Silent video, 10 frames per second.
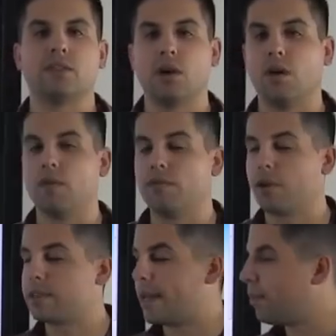So,
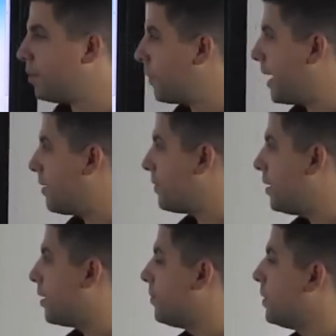for example, what we have
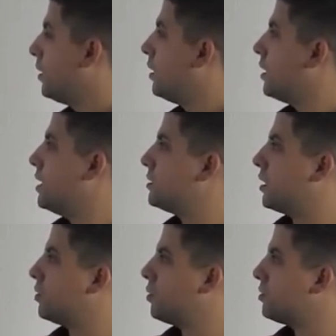here is
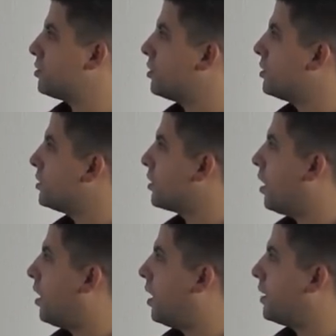a Google search
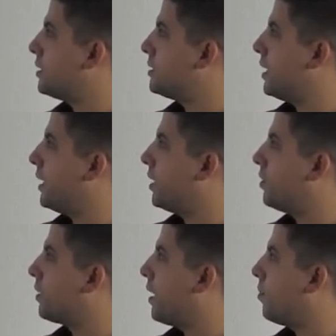on San
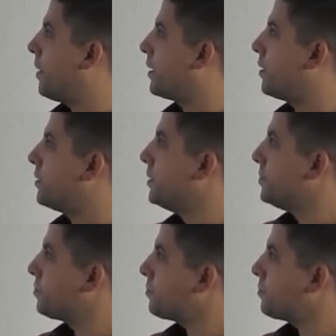Diego chiropractor.